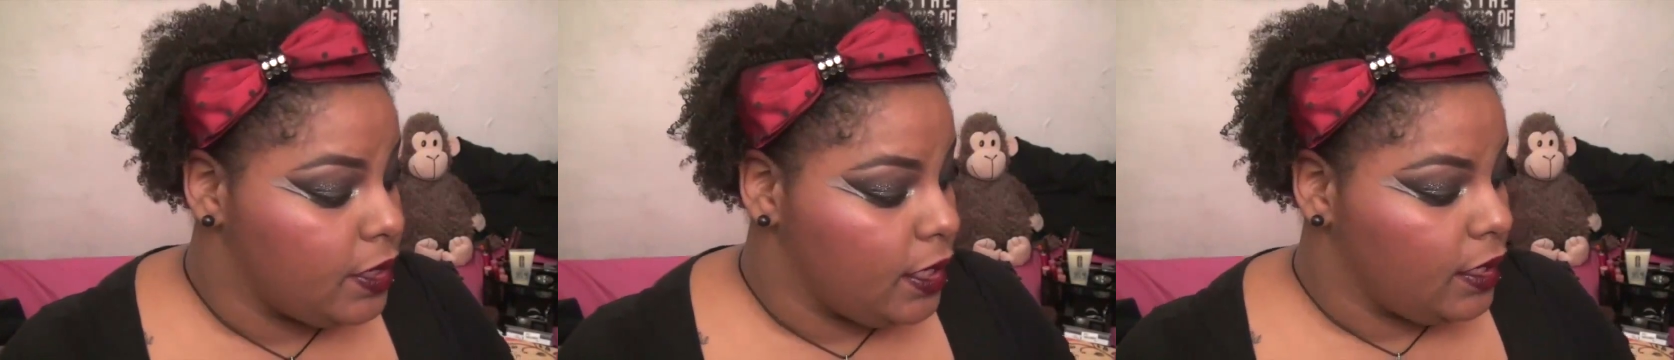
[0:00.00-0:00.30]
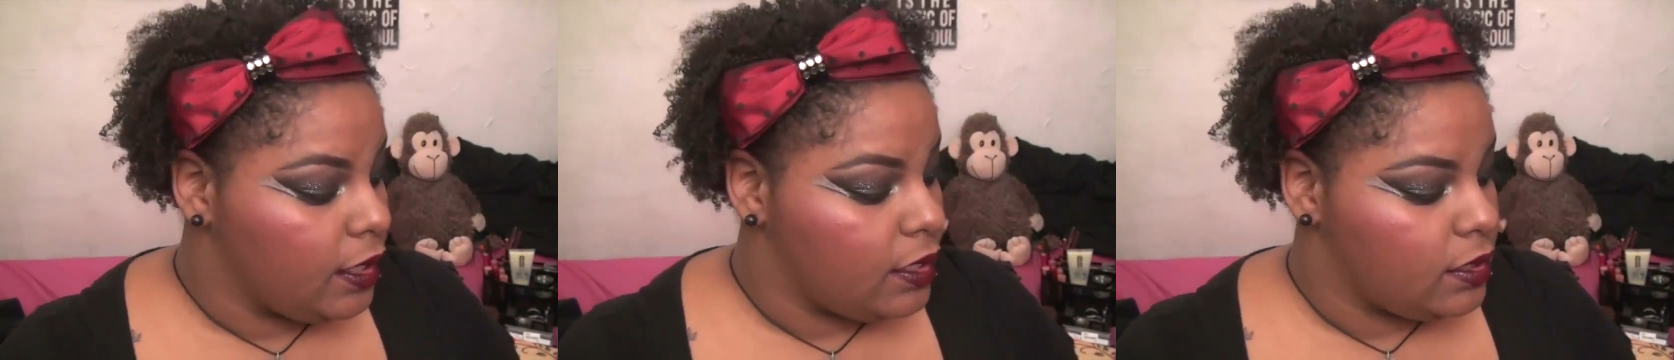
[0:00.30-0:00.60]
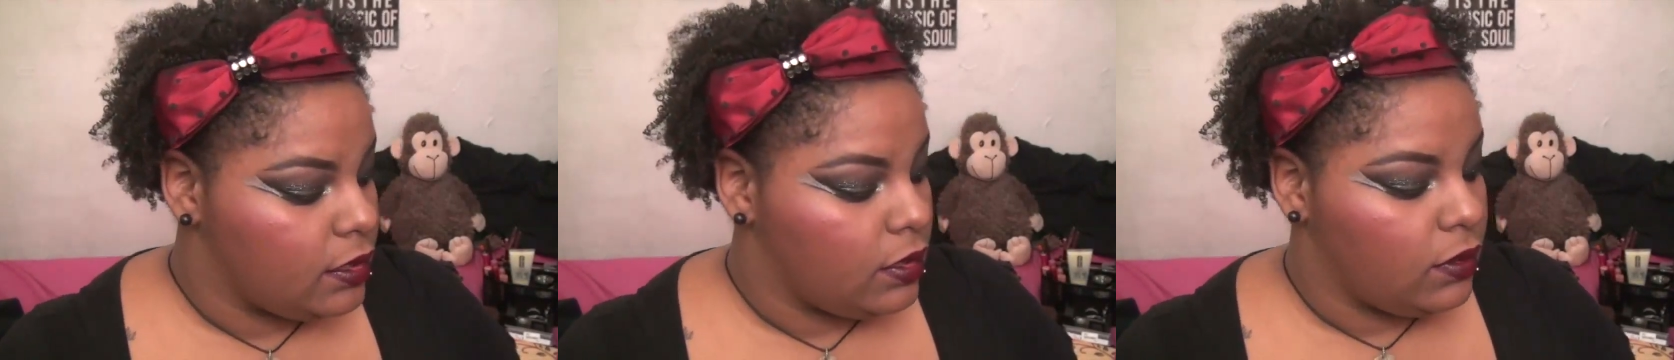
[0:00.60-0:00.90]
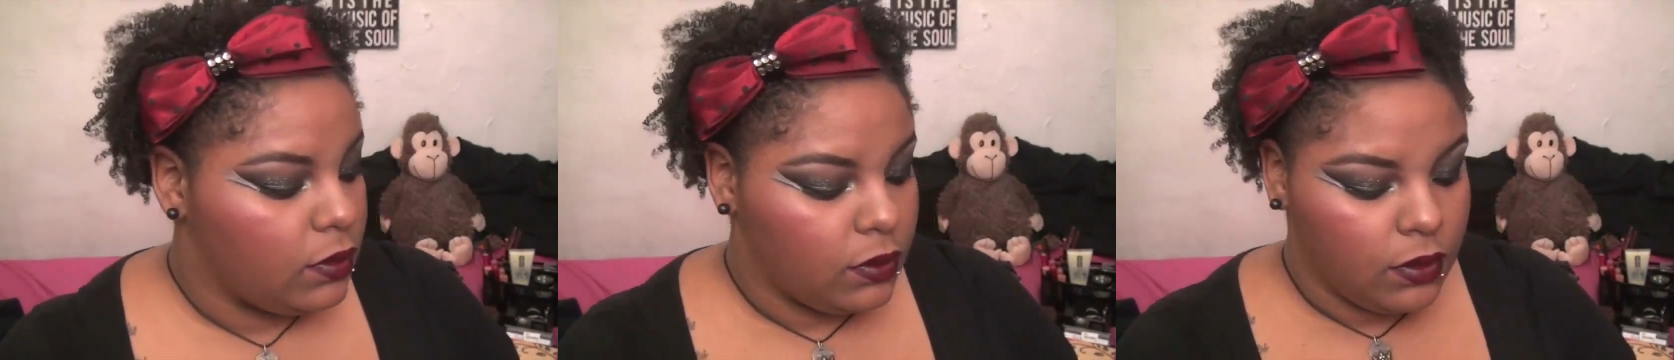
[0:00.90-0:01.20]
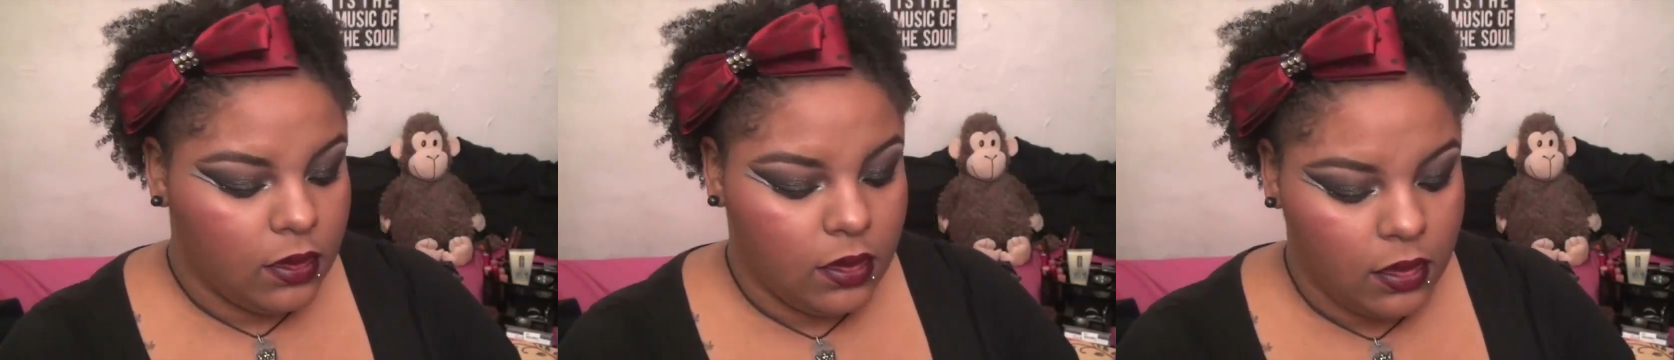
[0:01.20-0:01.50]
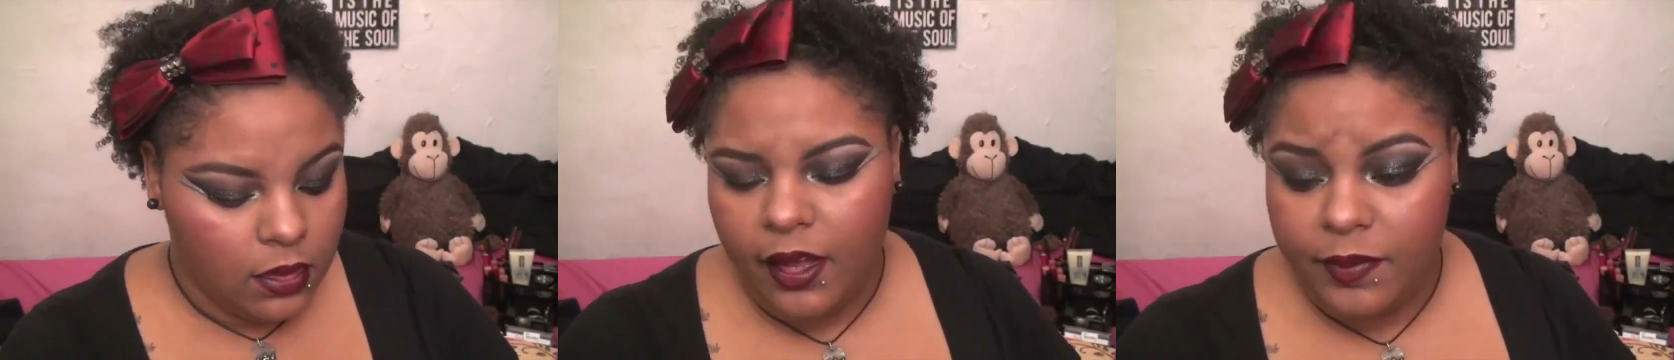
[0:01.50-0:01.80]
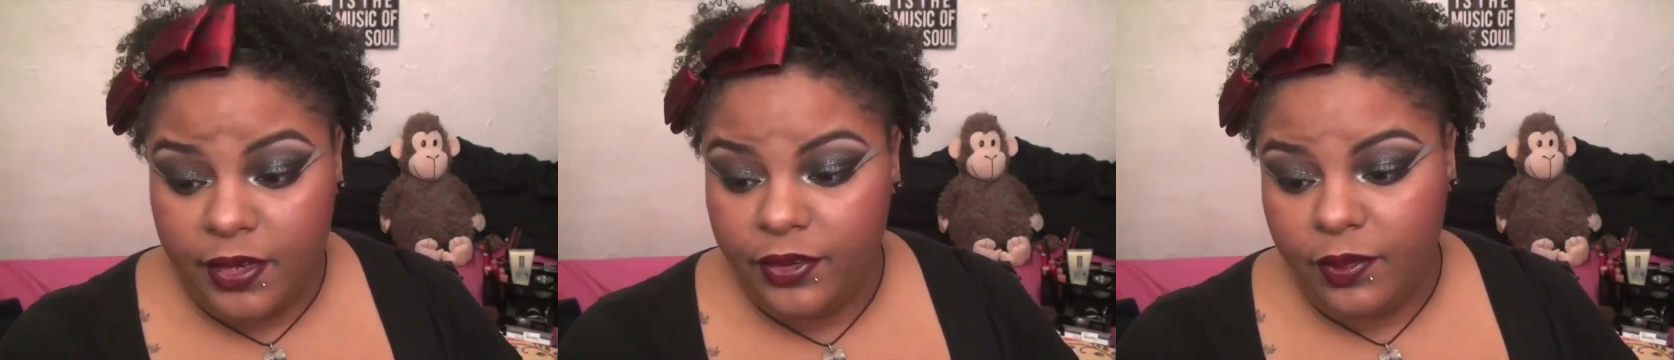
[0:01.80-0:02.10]
Speaker 1: using these new
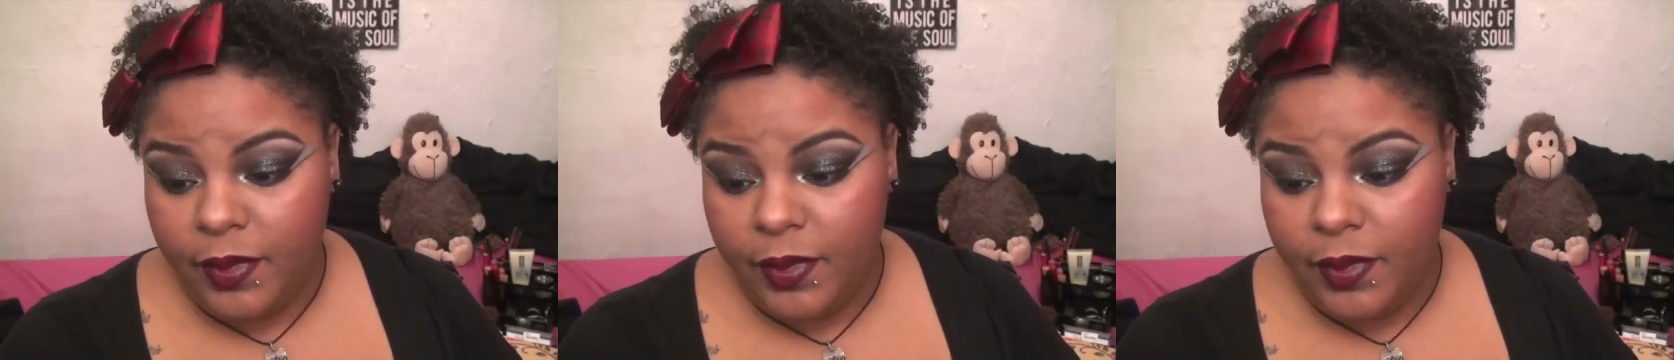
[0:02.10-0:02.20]
they're new